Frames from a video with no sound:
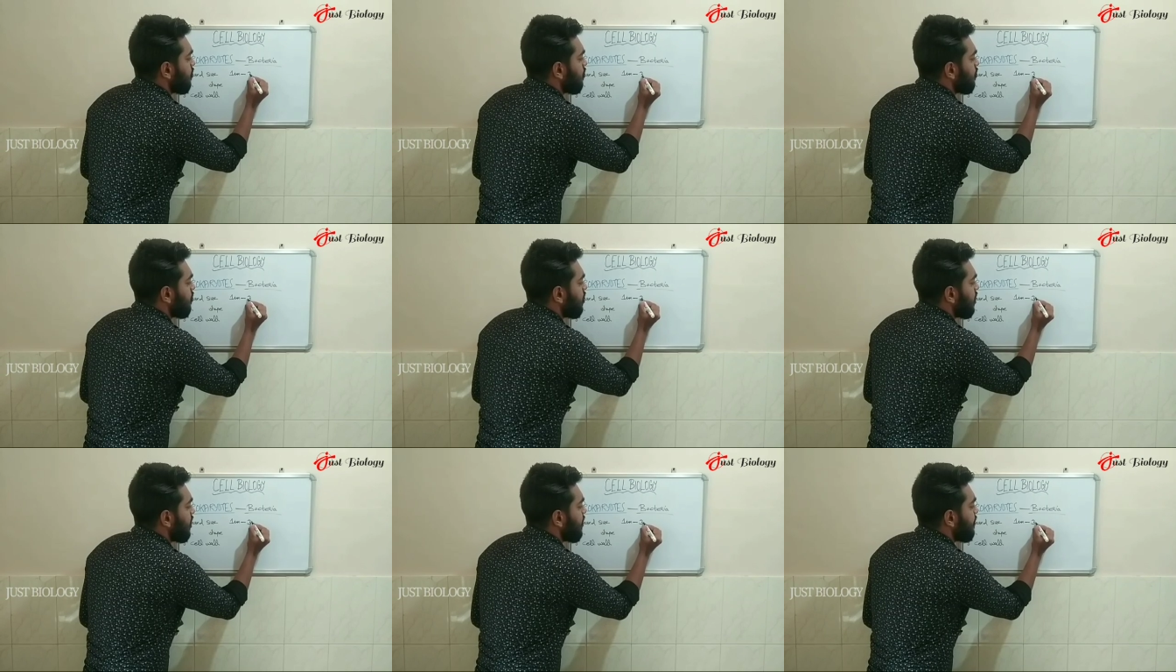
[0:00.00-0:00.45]

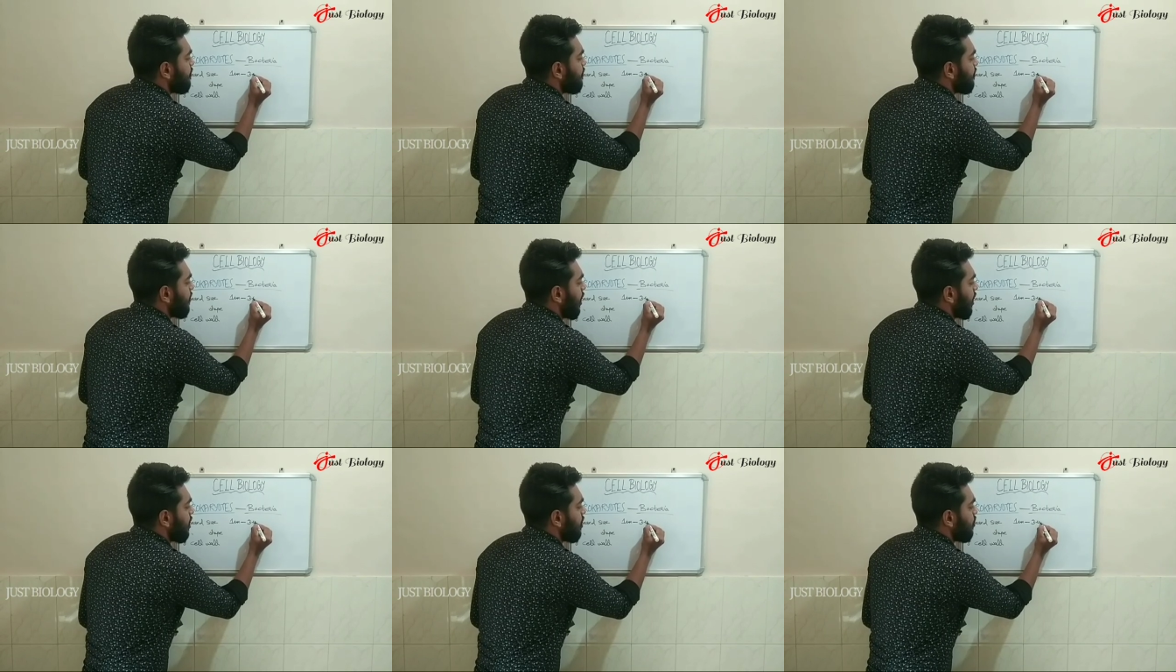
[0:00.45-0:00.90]
3
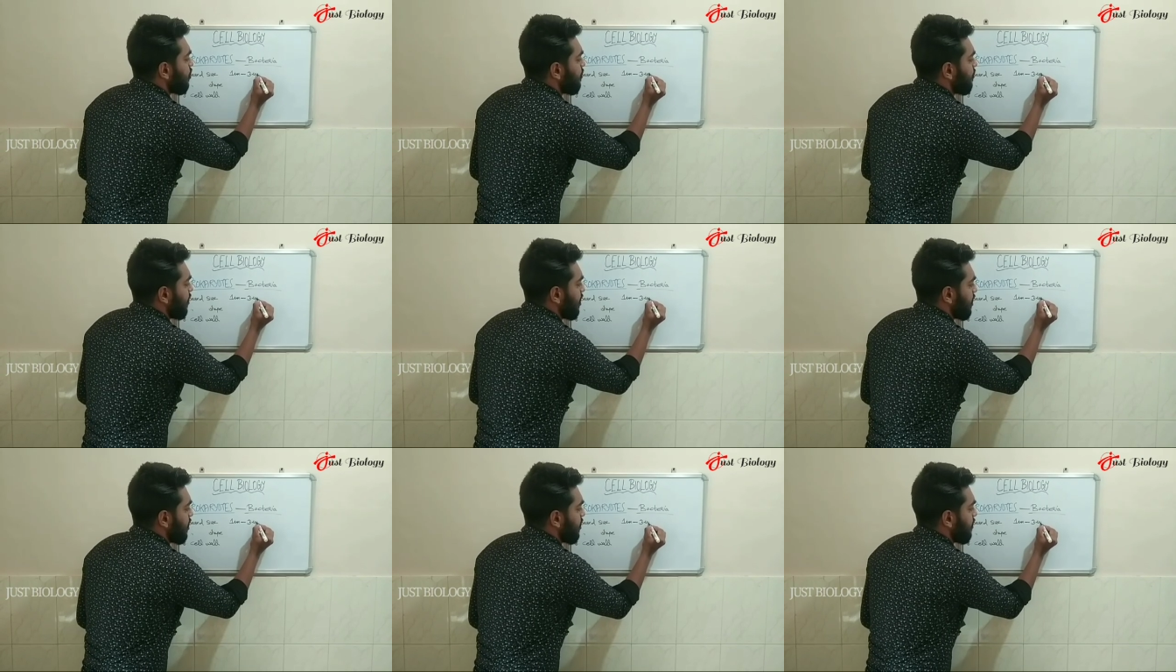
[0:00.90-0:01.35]

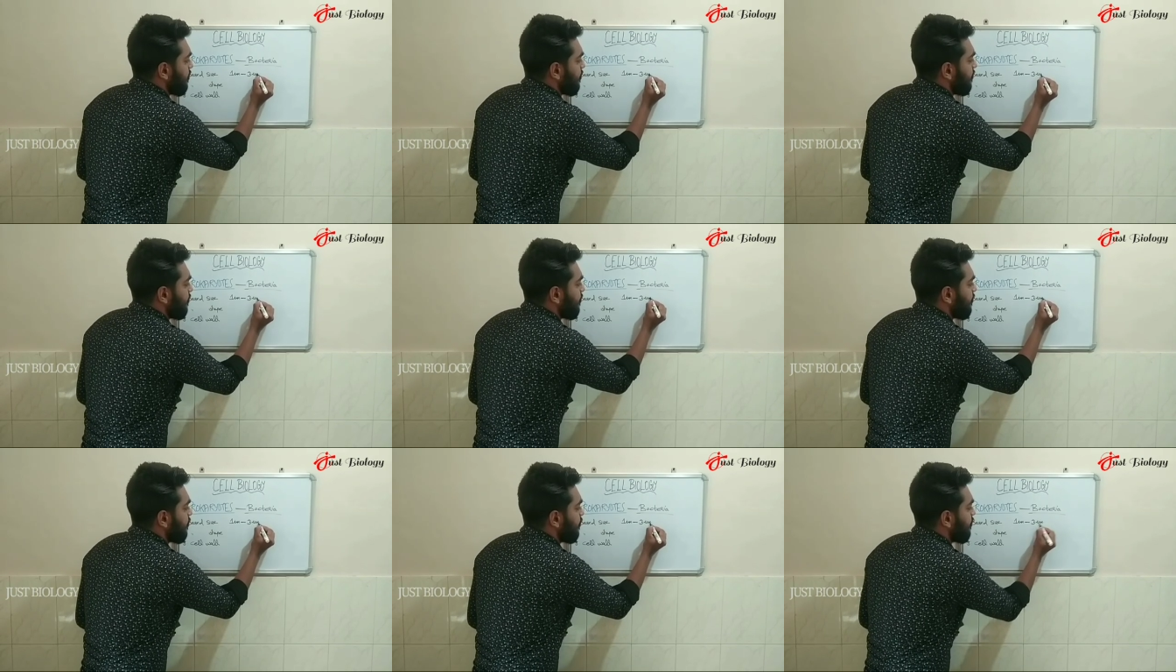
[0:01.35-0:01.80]
micrometer.
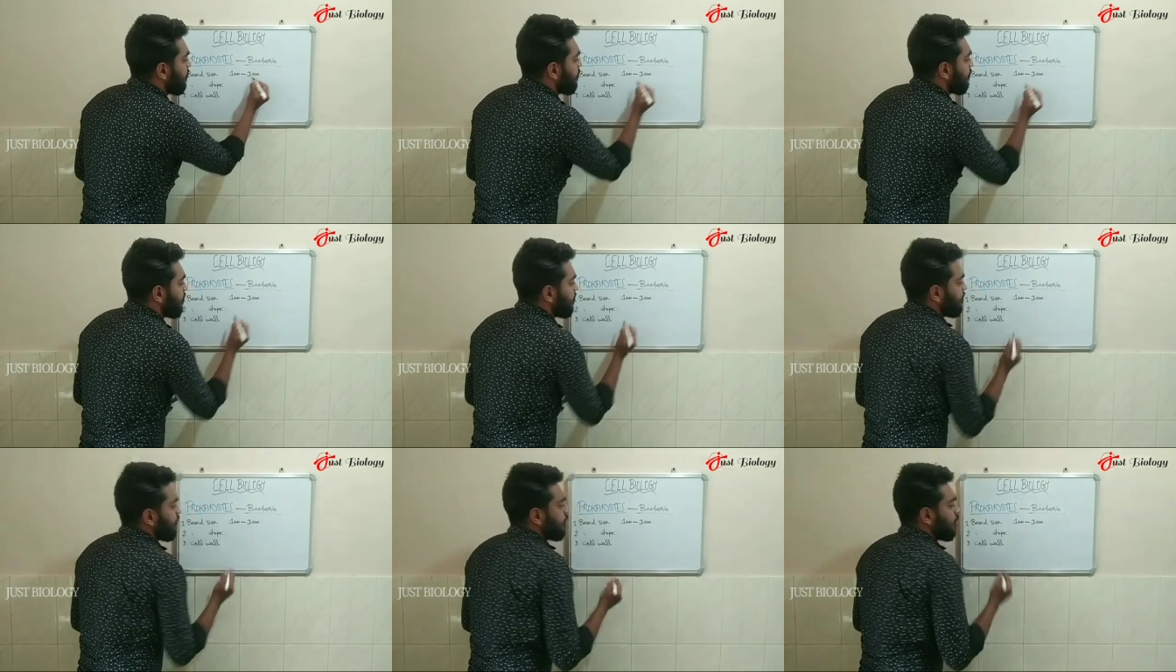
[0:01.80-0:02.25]

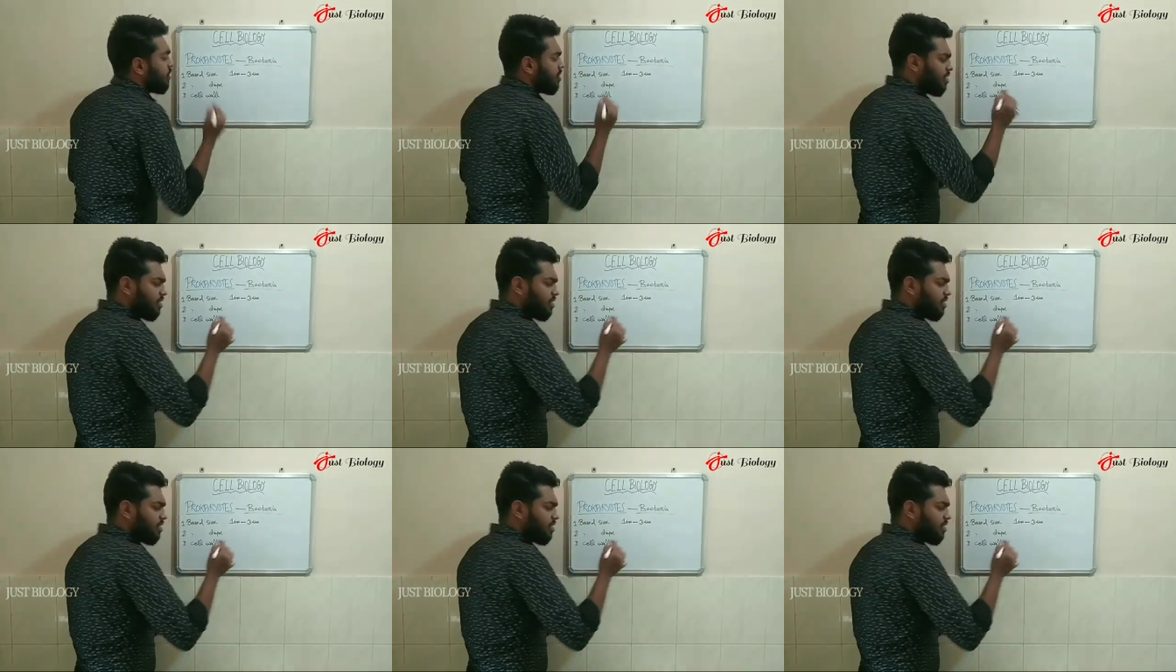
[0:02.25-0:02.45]
So